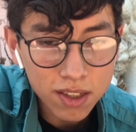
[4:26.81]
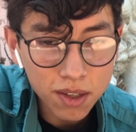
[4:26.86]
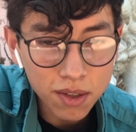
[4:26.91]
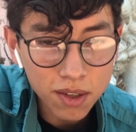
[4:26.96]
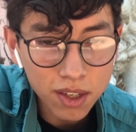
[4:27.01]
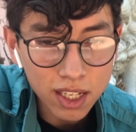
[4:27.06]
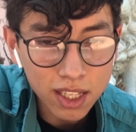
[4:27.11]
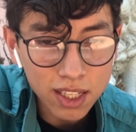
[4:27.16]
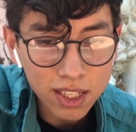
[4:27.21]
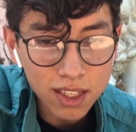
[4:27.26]
So
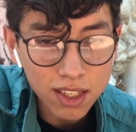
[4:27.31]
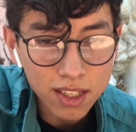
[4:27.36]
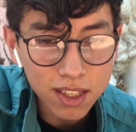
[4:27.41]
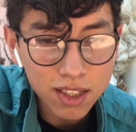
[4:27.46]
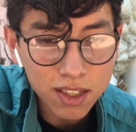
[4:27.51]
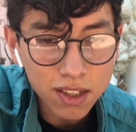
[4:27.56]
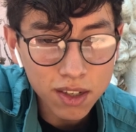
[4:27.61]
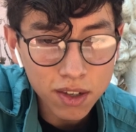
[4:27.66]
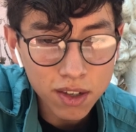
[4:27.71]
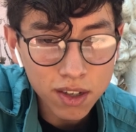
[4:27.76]
like this is the
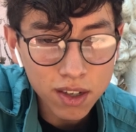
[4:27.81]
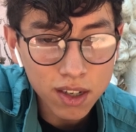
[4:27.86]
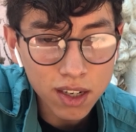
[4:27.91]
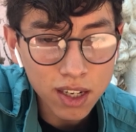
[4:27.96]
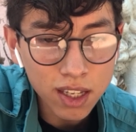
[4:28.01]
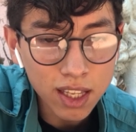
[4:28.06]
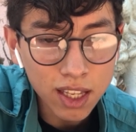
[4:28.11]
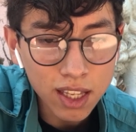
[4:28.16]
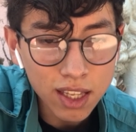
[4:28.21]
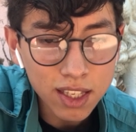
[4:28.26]
start,
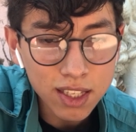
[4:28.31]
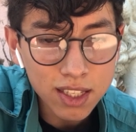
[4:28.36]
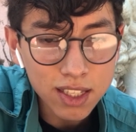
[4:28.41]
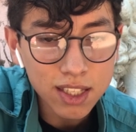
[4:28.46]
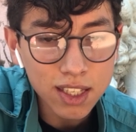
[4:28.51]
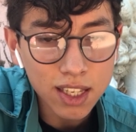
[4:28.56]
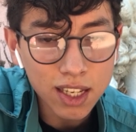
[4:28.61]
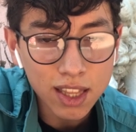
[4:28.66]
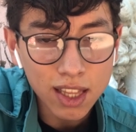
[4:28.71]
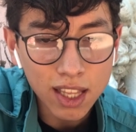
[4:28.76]
and then this is
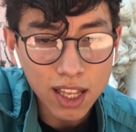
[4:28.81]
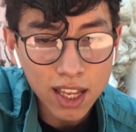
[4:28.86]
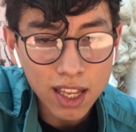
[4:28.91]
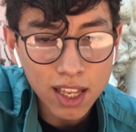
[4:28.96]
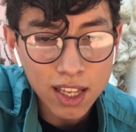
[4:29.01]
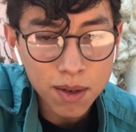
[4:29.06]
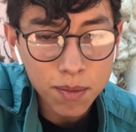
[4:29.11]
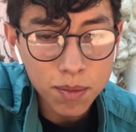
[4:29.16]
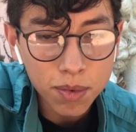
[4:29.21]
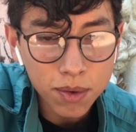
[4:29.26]
like the
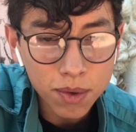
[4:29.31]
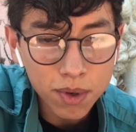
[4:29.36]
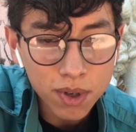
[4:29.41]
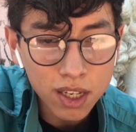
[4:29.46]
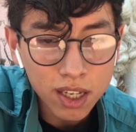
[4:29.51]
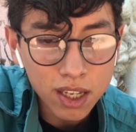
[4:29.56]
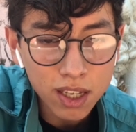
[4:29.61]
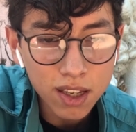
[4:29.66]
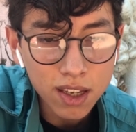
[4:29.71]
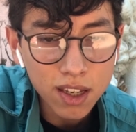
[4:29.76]
end
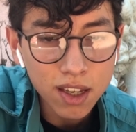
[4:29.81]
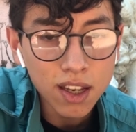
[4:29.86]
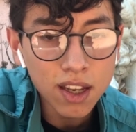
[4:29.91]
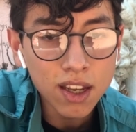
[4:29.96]
point.